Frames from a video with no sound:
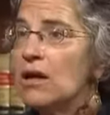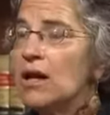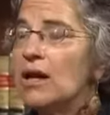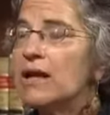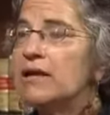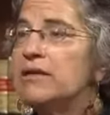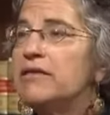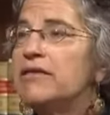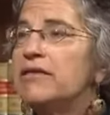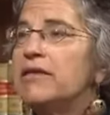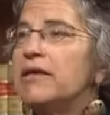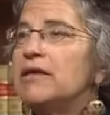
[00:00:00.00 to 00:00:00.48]

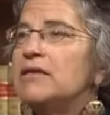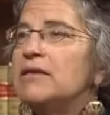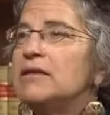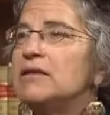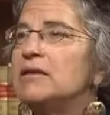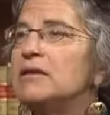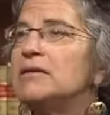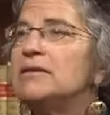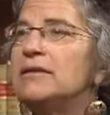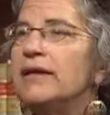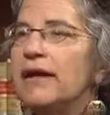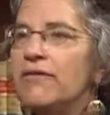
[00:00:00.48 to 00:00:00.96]
I think
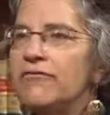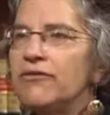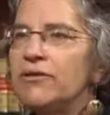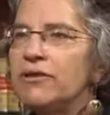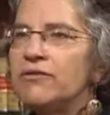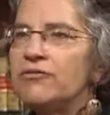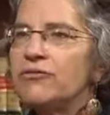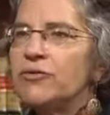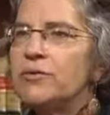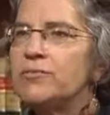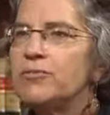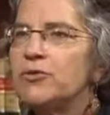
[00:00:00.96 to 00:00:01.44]
that the
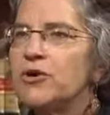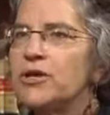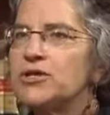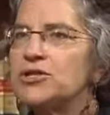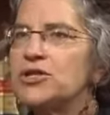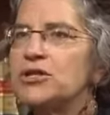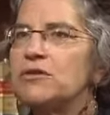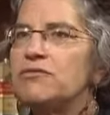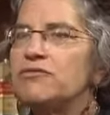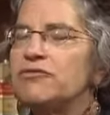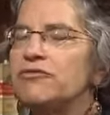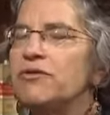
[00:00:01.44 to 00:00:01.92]
level of
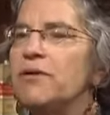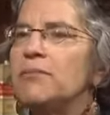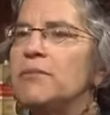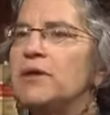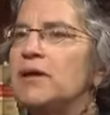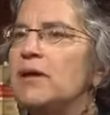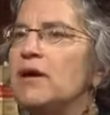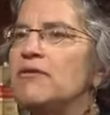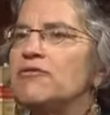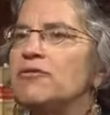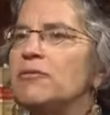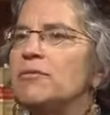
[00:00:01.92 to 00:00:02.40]
repression from
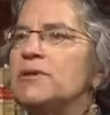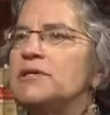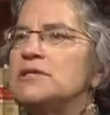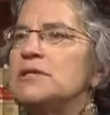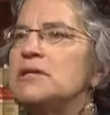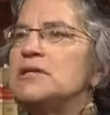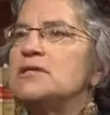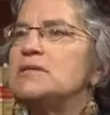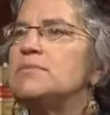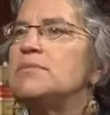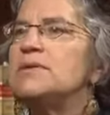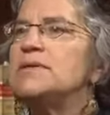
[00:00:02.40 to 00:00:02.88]
the government
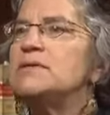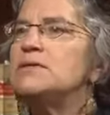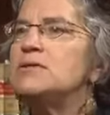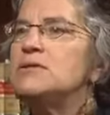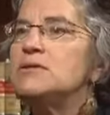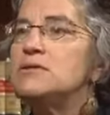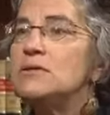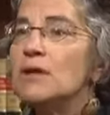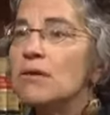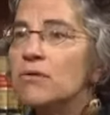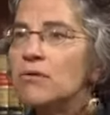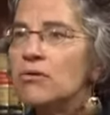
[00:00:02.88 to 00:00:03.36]
has been
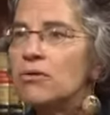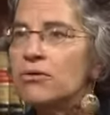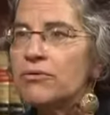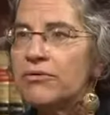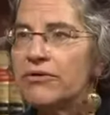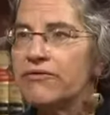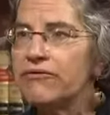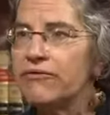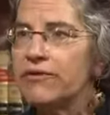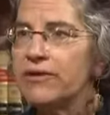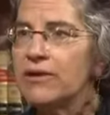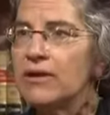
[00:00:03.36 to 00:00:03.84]
so
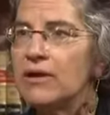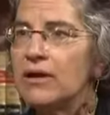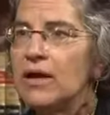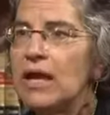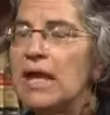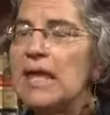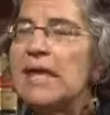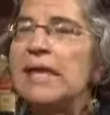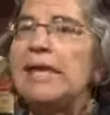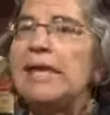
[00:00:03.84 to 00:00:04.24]
horrific.